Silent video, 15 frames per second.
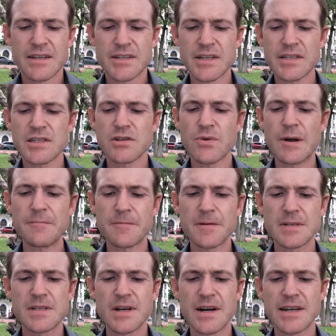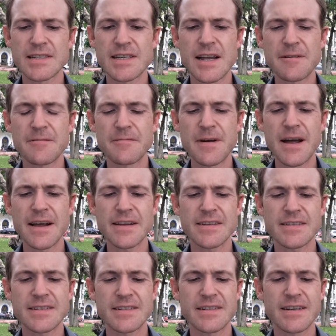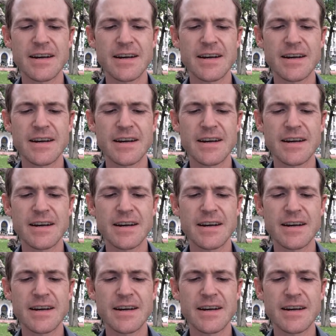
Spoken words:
just to emphasize that fact,